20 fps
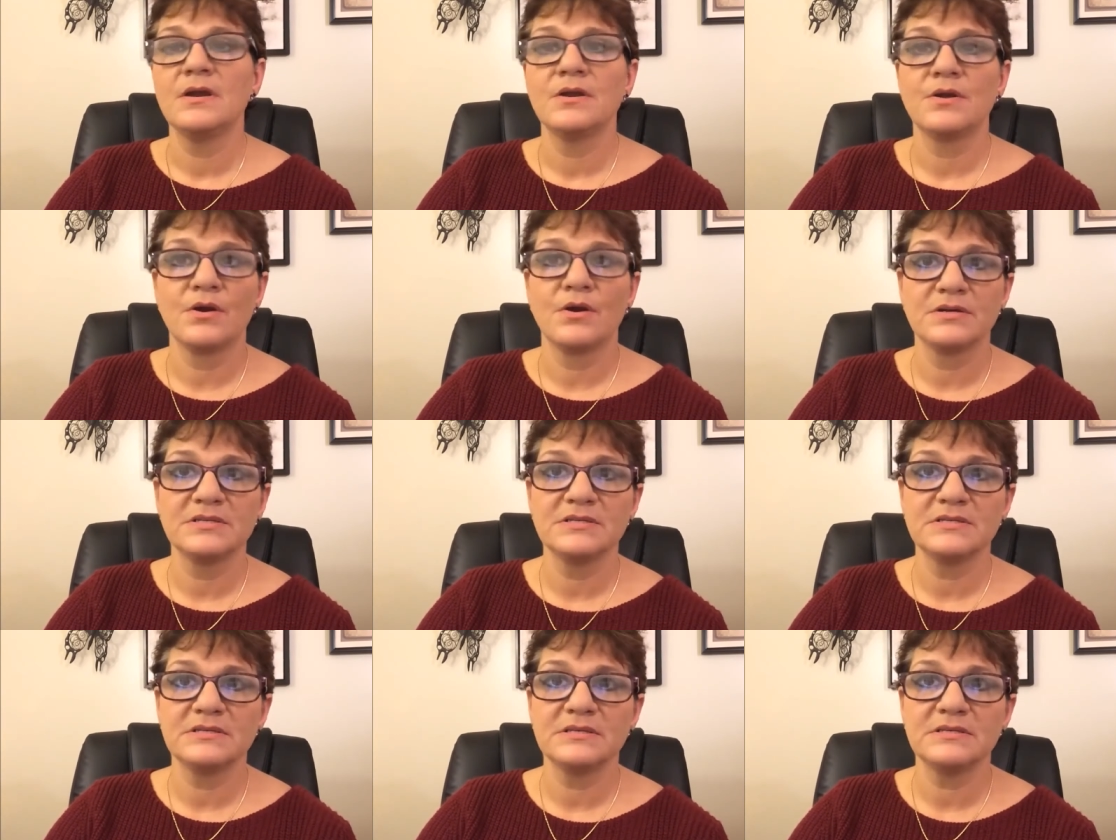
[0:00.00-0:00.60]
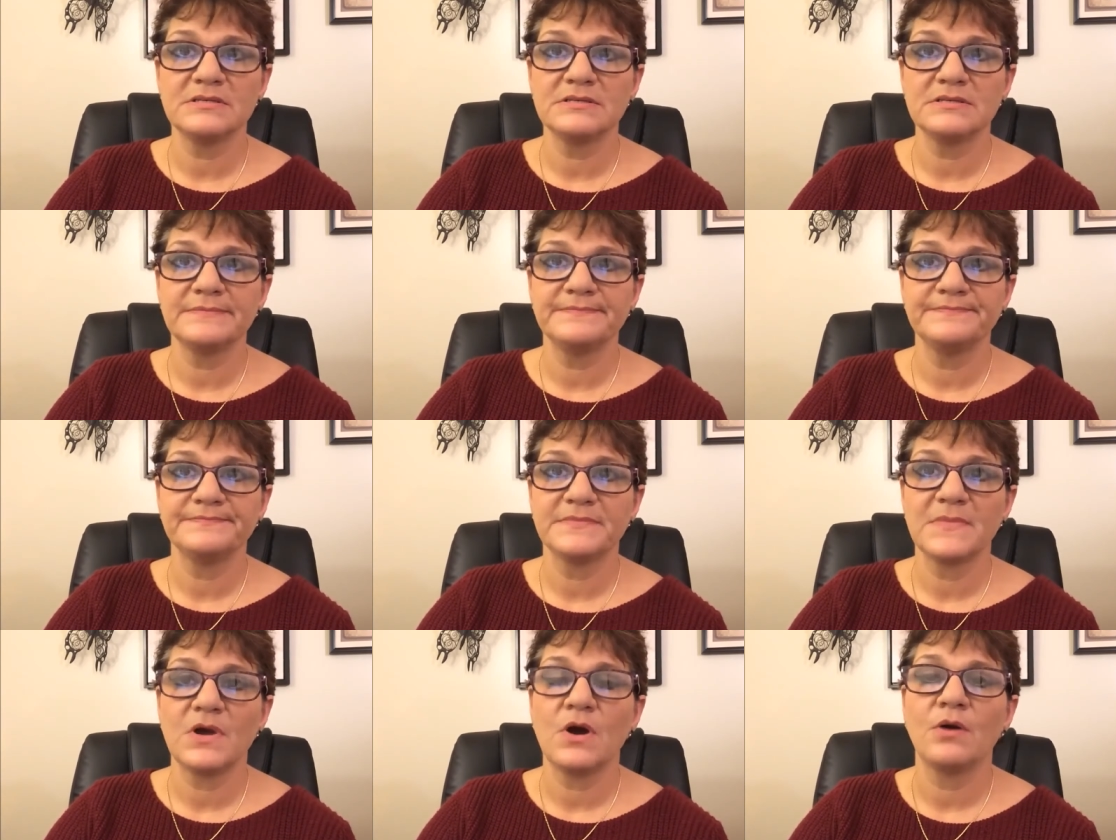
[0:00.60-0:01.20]
Narcissists
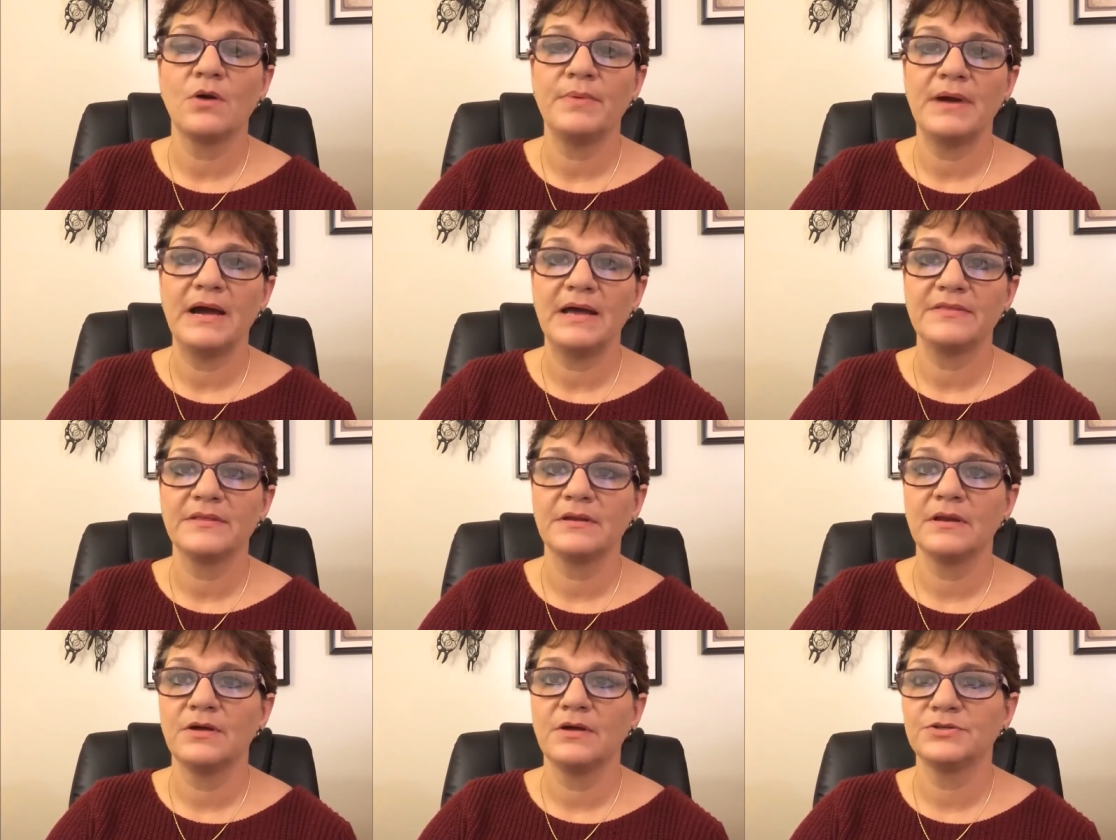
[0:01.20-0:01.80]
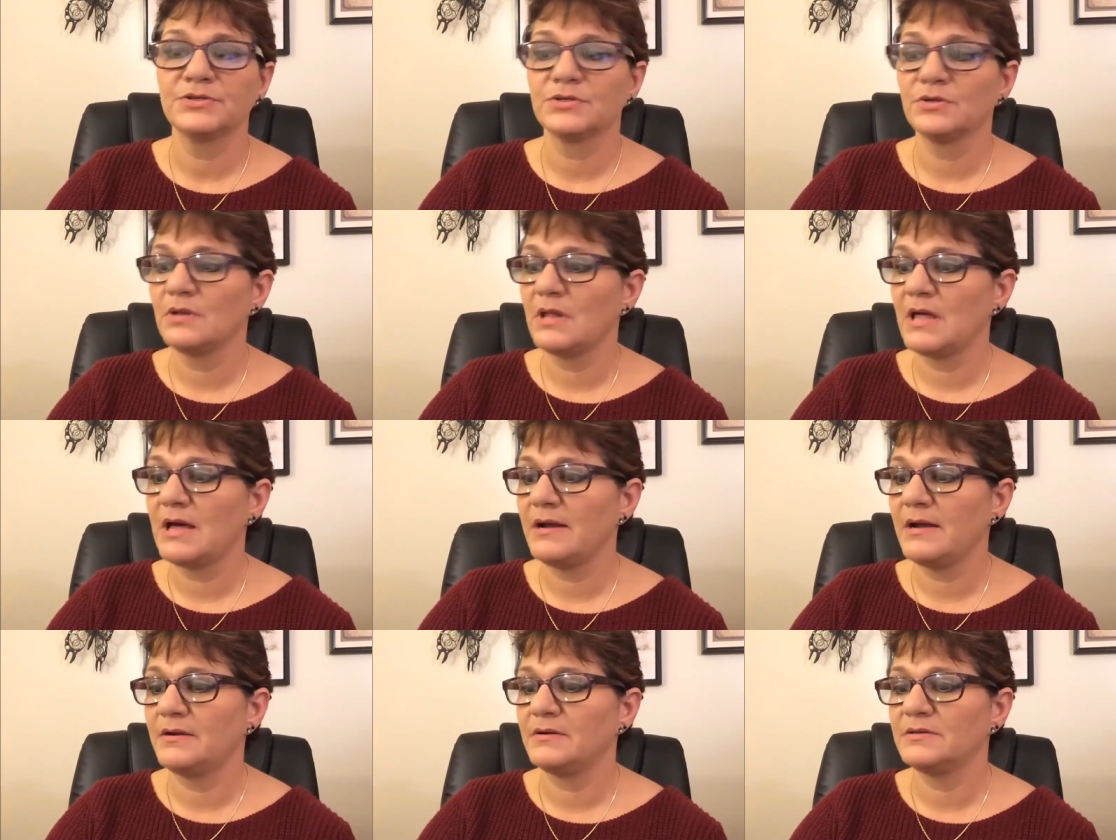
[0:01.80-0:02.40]
are pathological
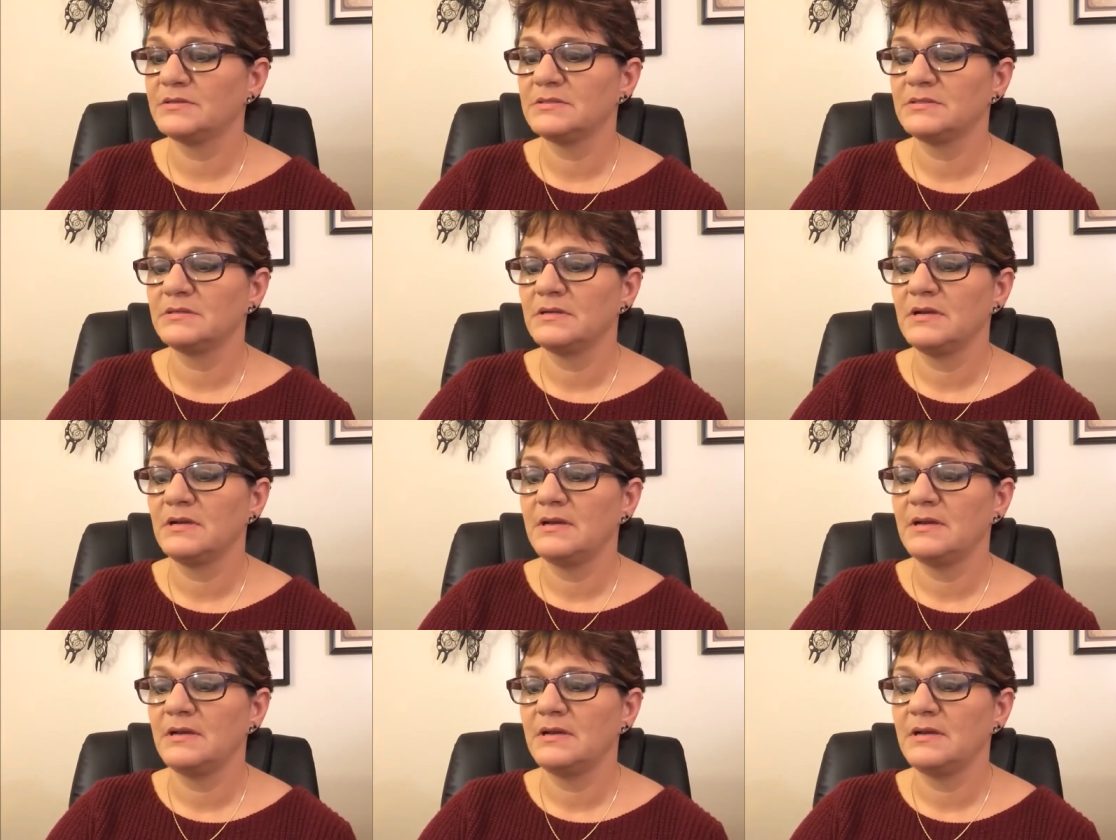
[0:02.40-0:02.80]
liars.